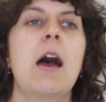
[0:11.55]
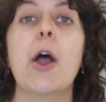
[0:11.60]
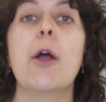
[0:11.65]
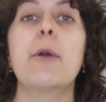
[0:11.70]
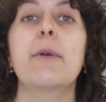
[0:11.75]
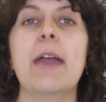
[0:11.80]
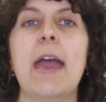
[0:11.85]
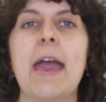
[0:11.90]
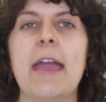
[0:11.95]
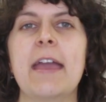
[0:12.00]

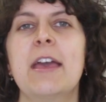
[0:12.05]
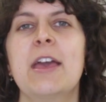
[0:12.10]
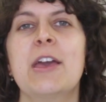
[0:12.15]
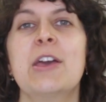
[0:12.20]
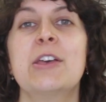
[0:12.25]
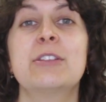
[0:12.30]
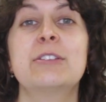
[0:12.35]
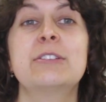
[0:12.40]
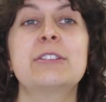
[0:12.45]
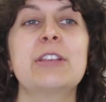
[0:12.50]
Okay,
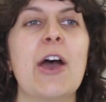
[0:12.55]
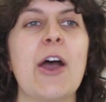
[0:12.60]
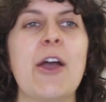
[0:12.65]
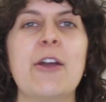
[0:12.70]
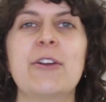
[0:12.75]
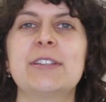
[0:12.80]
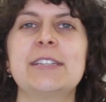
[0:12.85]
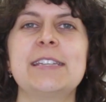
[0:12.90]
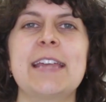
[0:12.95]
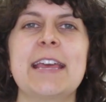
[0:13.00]

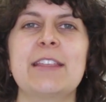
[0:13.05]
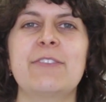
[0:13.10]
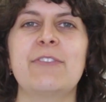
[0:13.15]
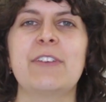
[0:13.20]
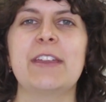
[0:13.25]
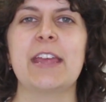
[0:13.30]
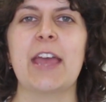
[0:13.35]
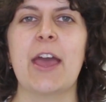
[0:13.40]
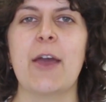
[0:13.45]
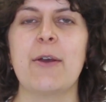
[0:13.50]
so today's
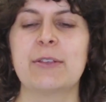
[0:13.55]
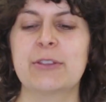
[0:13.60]
video